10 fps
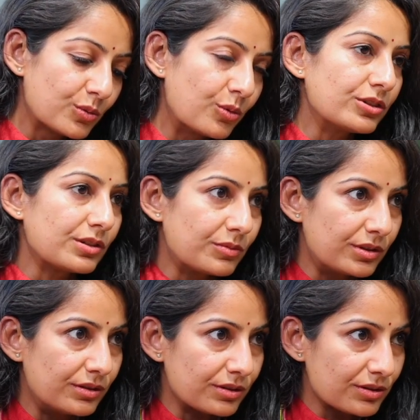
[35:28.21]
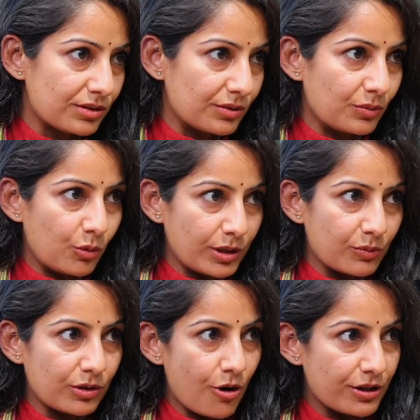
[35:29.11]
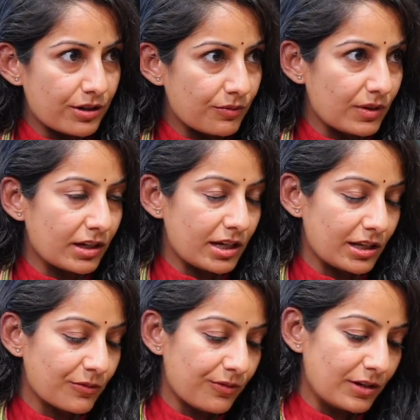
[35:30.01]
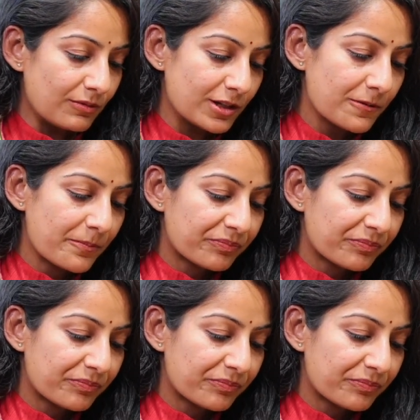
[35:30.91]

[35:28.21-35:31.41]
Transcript: whatever content we are getting fed with.